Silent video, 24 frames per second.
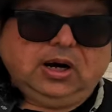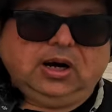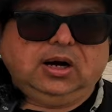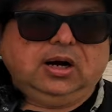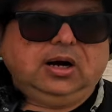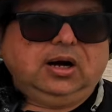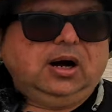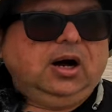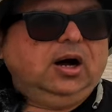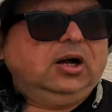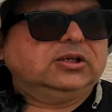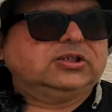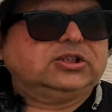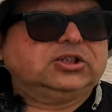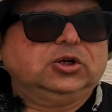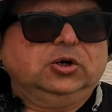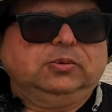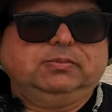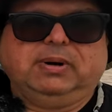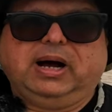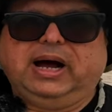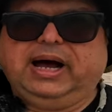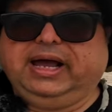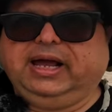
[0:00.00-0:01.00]

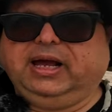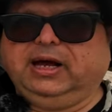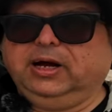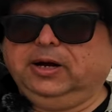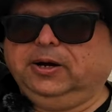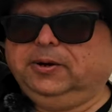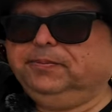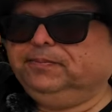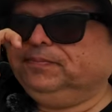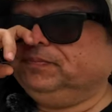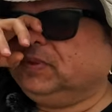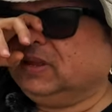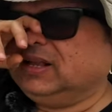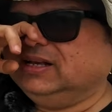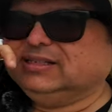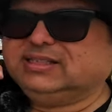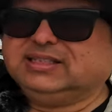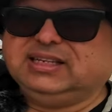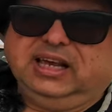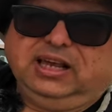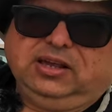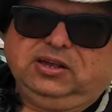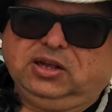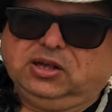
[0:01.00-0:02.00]
also my
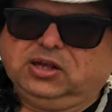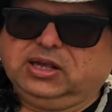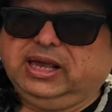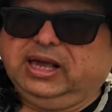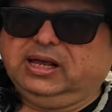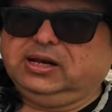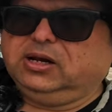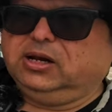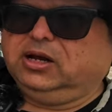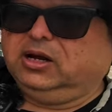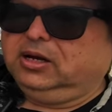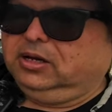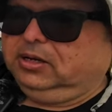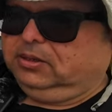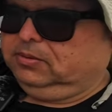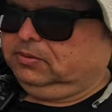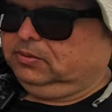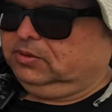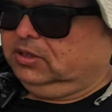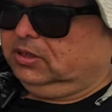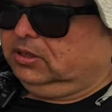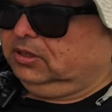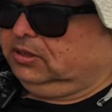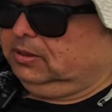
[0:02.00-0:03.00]
say you get
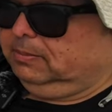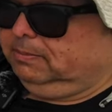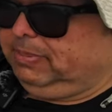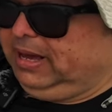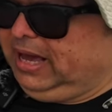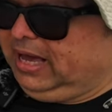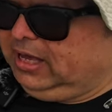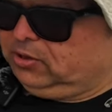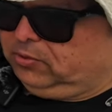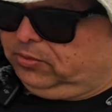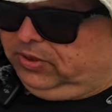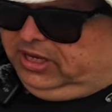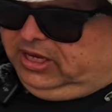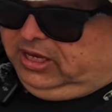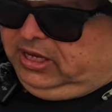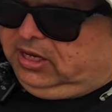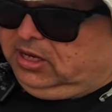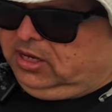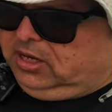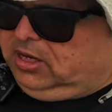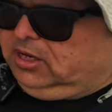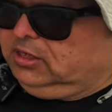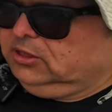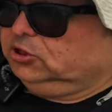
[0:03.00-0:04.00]
the battery
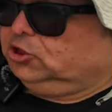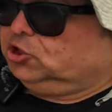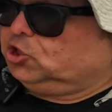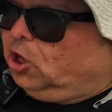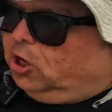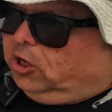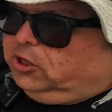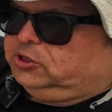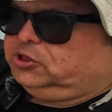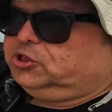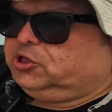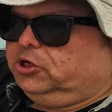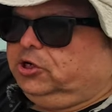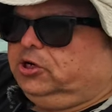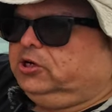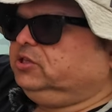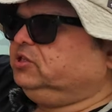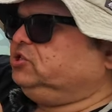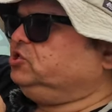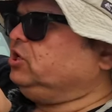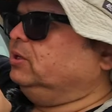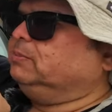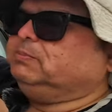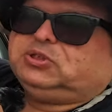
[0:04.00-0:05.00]
charger,
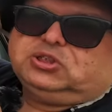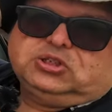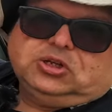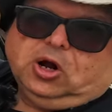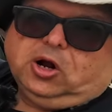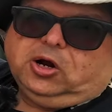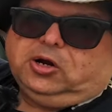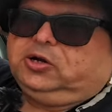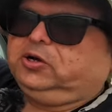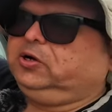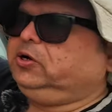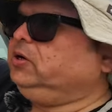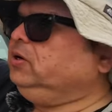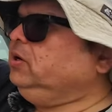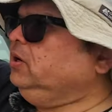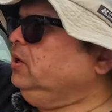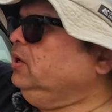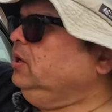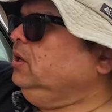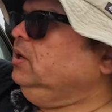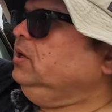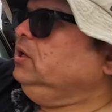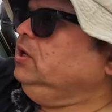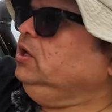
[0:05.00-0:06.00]
jump starter,
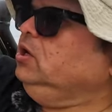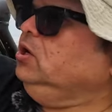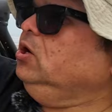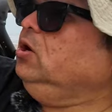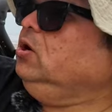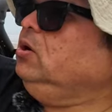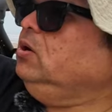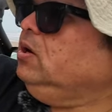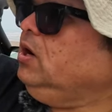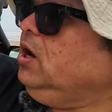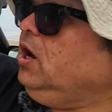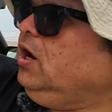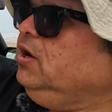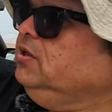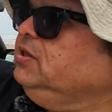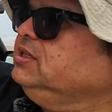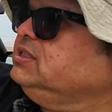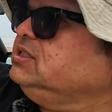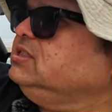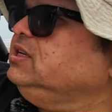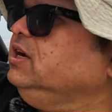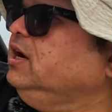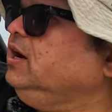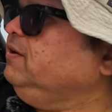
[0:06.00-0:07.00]
you know, all the
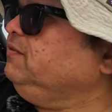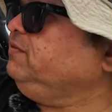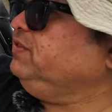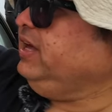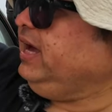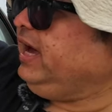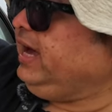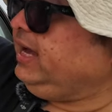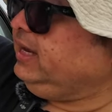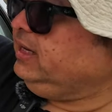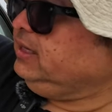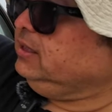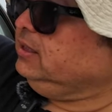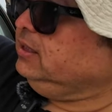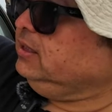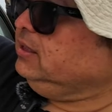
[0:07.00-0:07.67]
stuff that